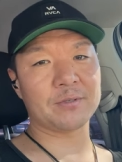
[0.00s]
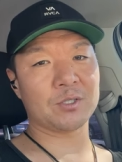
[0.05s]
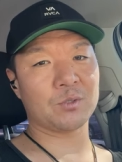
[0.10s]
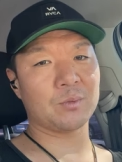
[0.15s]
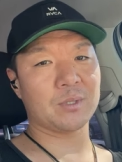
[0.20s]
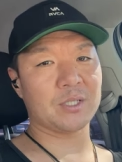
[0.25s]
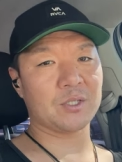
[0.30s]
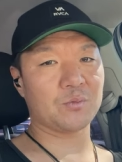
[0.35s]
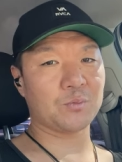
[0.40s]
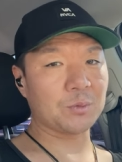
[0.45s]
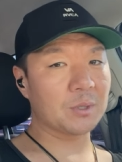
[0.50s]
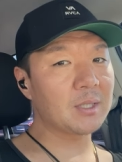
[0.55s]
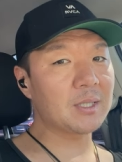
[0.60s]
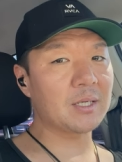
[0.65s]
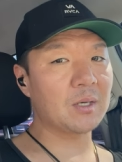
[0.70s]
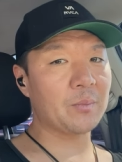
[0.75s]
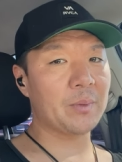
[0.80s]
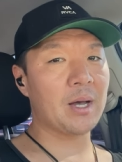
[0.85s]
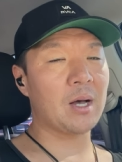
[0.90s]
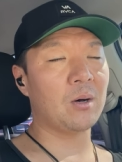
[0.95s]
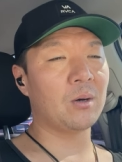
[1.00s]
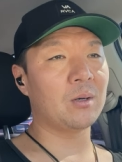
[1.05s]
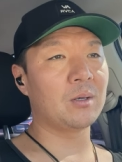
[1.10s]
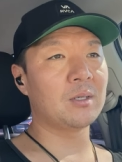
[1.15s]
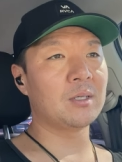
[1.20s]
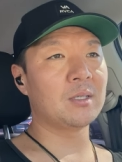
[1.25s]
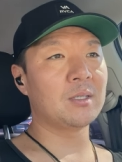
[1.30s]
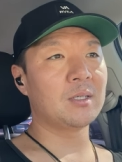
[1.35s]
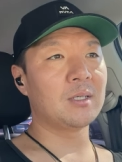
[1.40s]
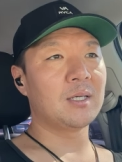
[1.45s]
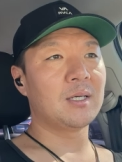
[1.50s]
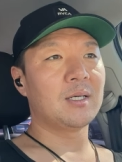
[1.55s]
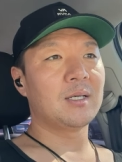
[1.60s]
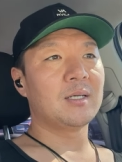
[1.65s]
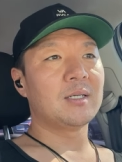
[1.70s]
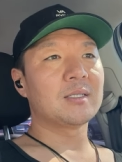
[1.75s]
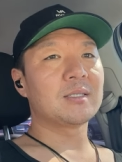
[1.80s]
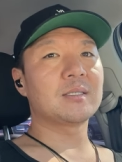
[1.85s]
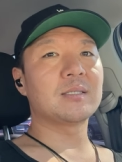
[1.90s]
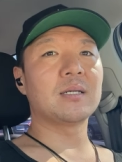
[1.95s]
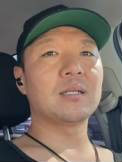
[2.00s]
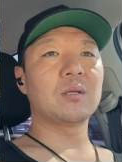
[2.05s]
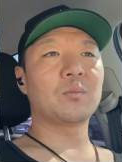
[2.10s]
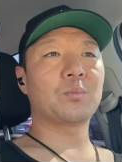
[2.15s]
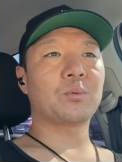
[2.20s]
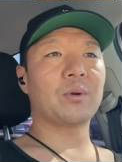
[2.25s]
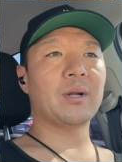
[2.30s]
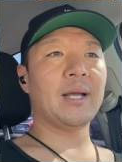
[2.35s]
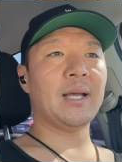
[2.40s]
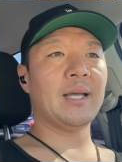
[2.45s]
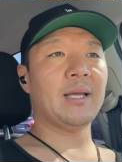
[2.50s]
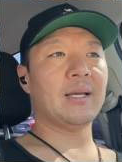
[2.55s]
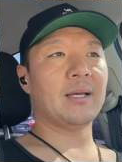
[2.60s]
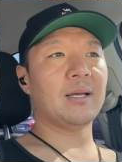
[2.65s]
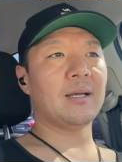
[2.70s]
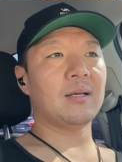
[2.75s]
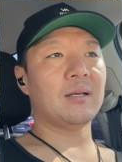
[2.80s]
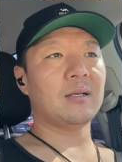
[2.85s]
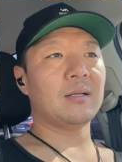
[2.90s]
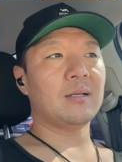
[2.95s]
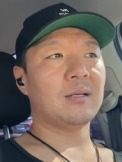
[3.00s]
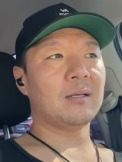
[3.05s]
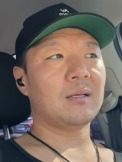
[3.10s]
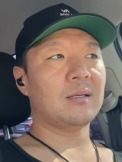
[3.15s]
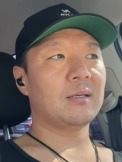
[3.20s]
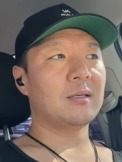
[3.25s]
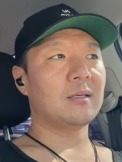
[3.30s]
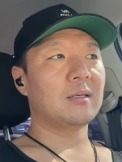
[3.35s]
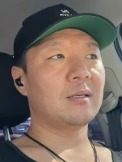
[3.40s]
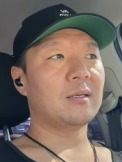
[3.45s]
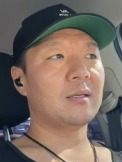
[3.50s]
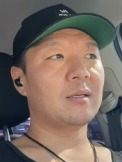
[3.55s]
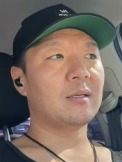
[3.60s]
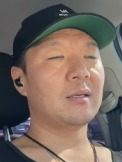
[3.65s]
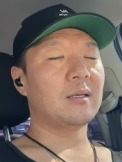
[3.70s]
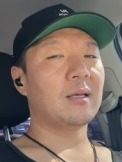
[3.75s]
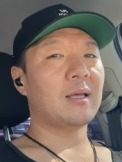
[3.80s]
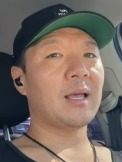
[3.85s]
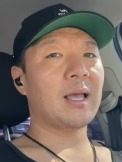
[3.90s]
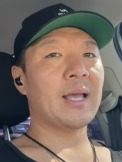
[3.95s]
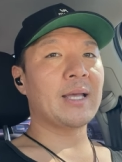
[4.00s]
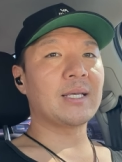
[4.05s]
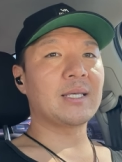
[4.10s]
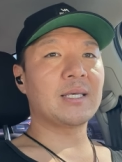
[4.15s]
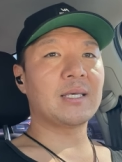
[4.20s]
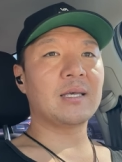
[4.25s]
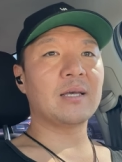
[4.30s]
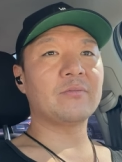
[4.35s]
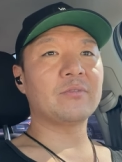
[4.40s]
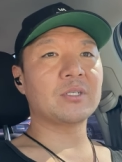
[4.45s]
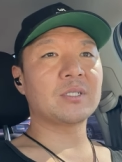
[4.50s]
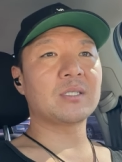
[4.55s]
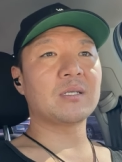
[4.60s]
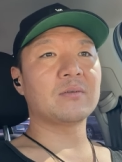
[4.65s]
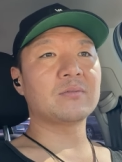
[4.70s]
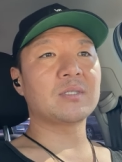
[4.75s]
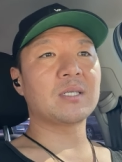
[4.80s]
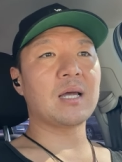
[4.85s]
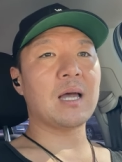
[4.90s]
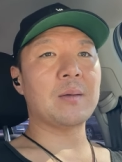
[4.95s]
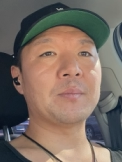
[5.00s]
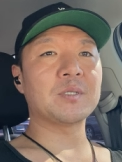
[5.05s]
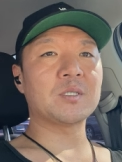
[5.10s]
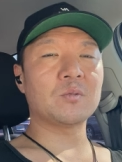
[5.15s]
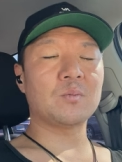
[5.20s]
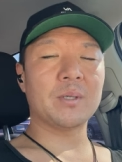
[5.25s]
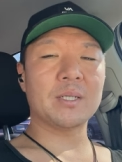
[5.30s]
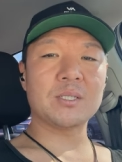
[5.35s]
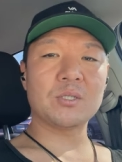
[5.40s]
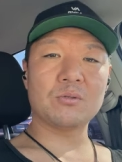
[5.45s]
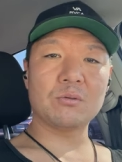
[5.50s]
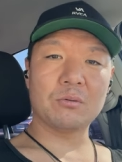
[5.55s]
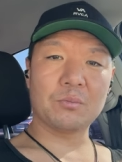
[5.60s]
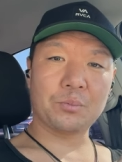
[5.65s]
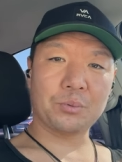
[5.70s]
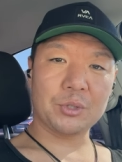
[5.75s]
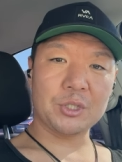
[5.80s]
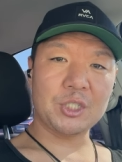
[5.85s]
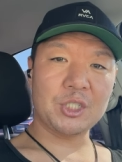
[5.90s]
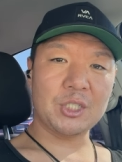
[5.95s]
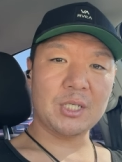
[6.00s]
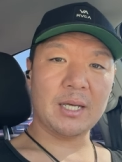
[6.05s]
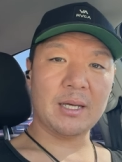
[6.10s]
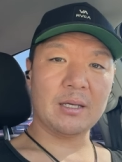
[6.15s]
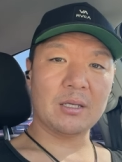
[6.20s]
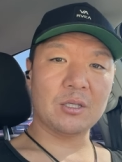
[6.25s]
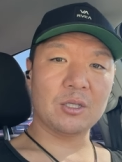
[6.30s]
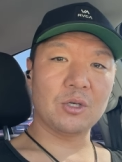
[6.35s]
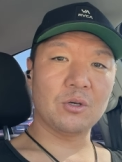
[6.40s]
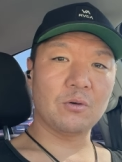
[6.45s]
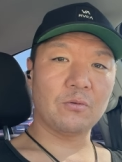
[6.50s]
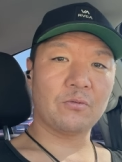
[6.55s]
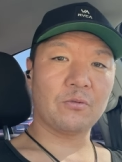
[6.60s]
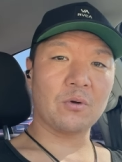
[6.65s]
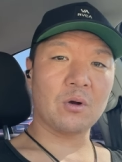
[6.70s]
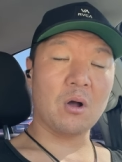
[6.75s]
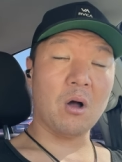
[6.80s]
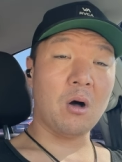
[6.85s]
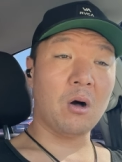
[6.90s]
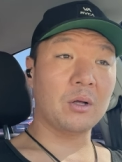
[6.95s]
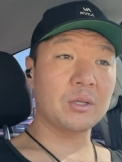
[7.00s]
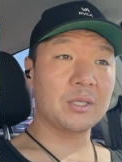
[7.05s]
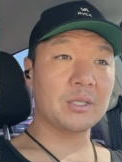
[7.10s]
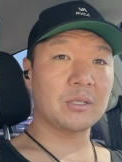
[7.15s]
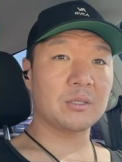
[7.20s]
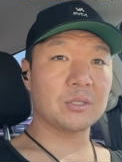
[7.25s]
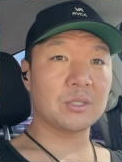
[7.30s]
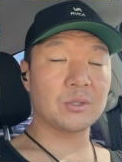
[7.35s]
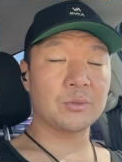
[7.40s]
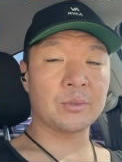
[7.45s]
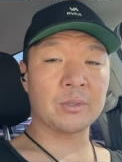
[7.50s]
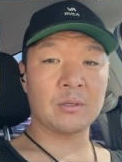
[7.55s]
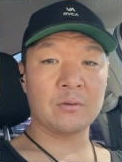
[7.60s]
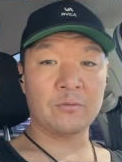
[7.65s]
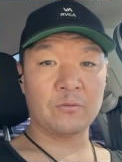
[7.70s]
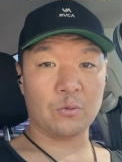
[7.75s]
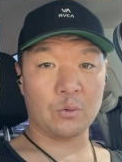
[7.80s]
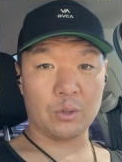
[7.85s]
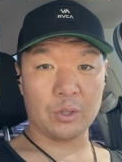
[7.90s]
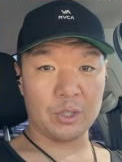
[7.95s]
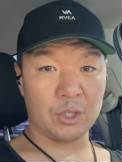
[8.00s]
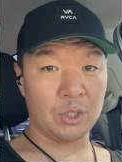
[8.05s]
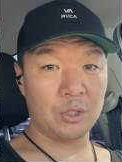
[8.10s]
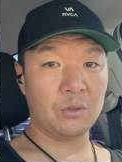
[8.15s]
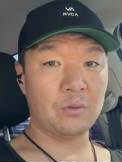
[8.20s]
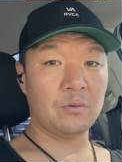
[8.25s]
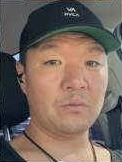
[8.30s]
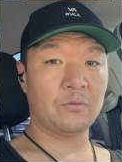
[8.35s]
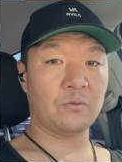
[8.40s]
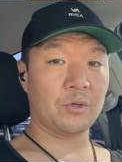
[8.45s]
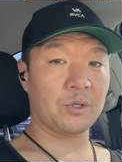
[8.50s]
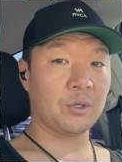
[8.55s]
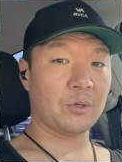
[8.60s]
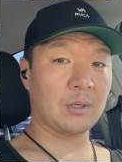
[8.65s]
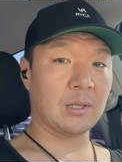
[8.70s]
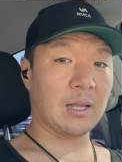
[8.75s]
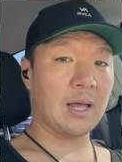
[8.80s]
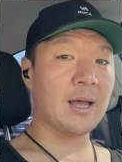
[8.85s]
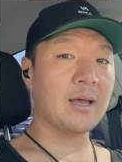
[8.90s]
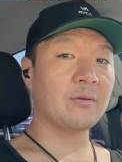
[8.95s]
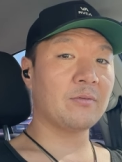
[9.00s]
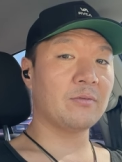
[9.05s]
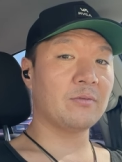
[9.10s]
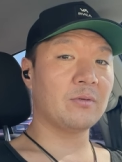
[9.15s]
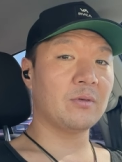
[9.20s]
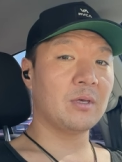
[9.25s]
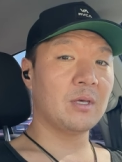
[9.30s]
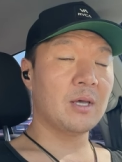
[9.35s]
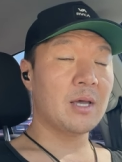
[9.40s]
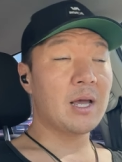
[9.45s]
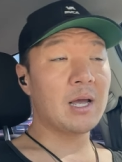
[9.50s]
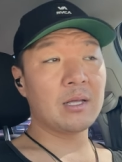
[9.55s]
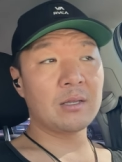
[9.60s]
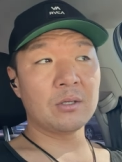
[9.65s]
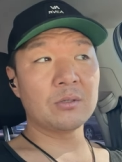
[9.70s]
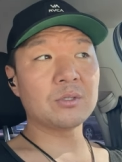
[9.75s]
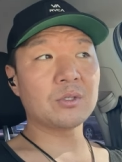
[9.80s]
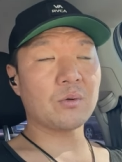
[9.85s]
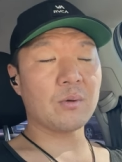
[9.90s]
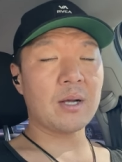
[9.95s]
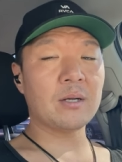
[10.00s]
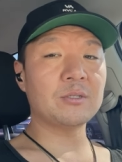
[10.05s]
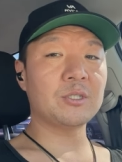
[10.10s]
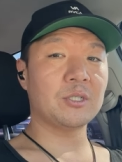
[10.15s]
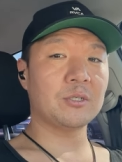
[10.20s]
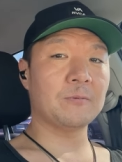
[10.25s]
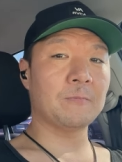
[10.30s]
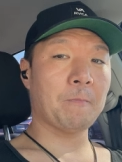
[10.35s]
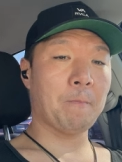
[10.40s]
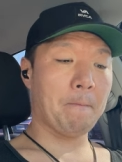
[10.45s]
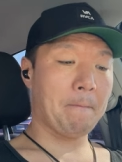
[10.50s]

is what it's really about celebrate and give yourself time and space to appreciate you for all that you're doing for you for your life and those around you